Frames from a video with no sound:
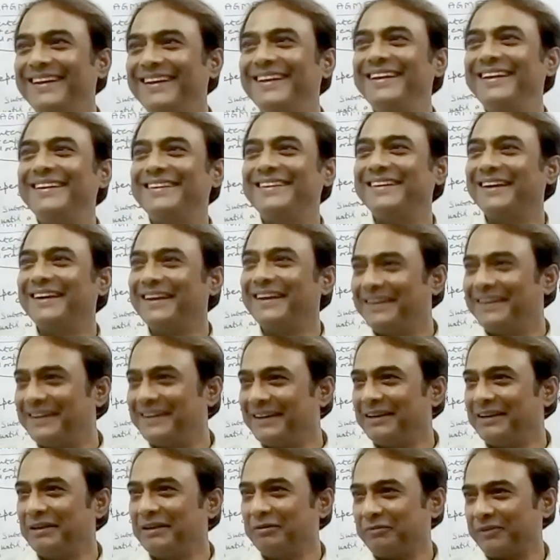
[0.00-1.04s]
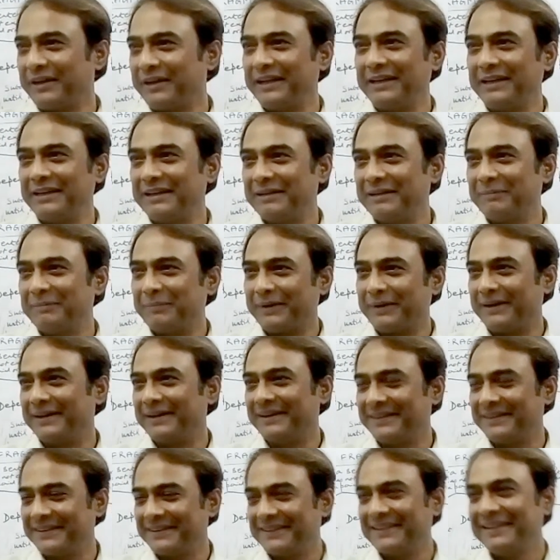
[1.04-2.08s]
The identifying
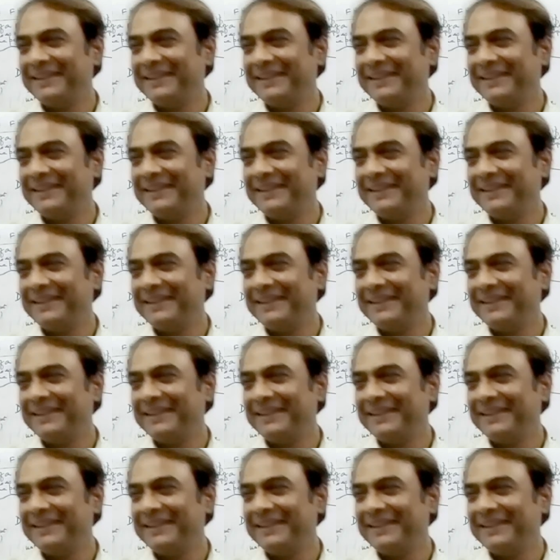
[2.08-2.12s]
part,